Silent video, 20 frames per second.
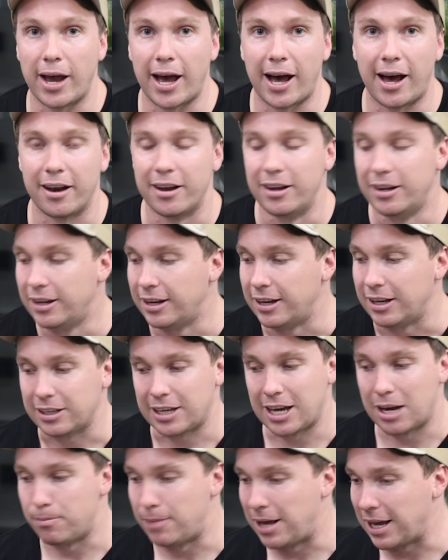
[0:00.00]
out,
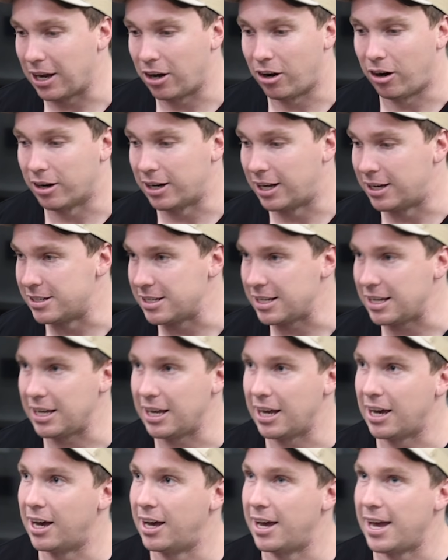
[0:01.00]
get mega hot under
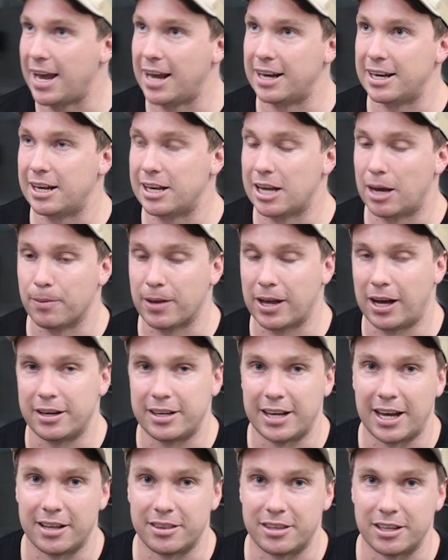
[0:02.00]
here and end up
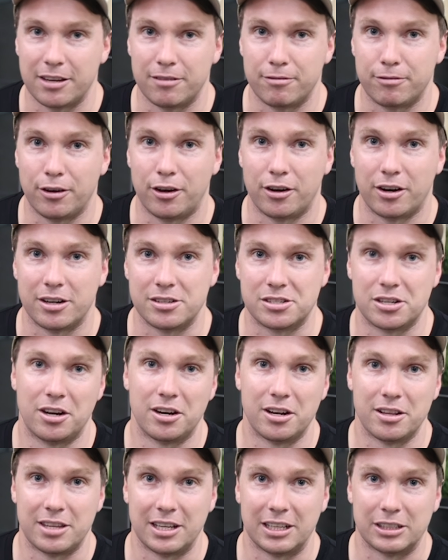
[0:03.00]
cutting out the inverter and
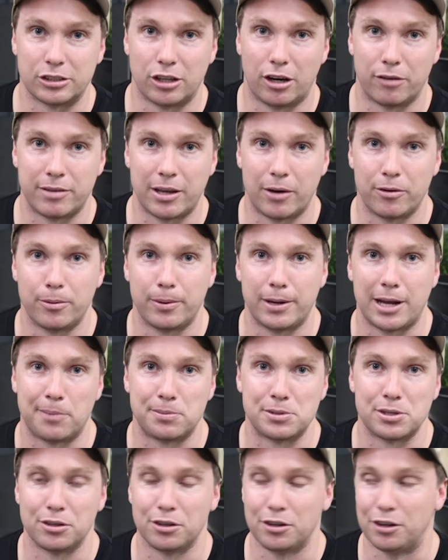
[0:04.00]
turning things off. That would have been
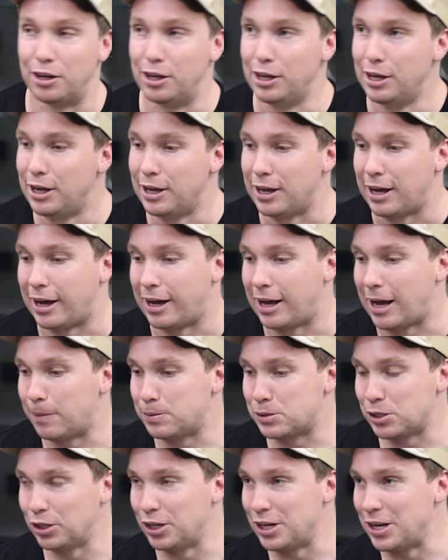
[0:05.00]

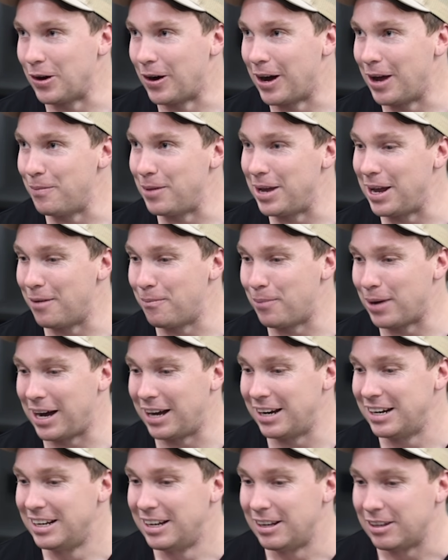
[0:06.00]
absolute nightmare.
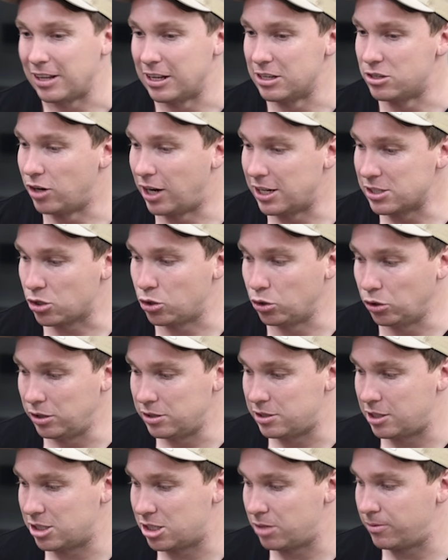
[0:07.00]
But there's a nice cooling
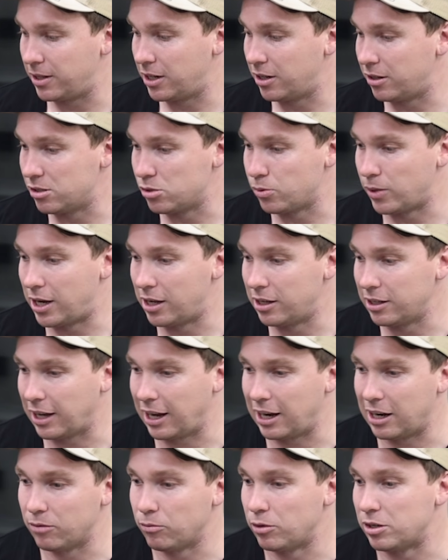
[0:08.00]
system in there as well.
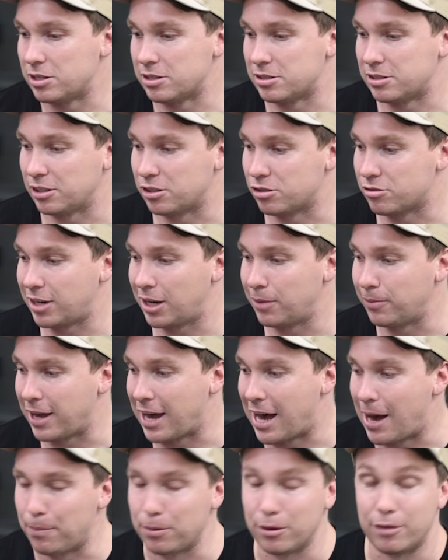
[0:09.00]
Again, we're just extremely
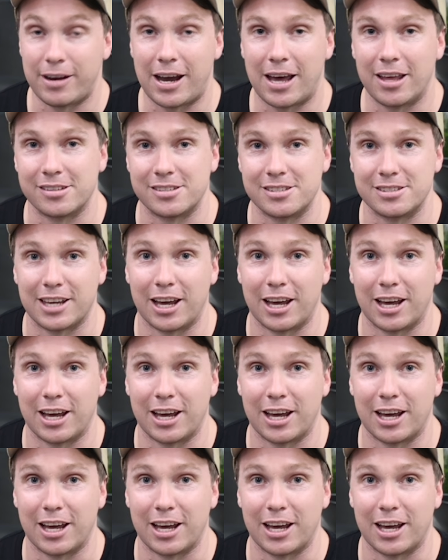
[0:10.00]
happy with how this has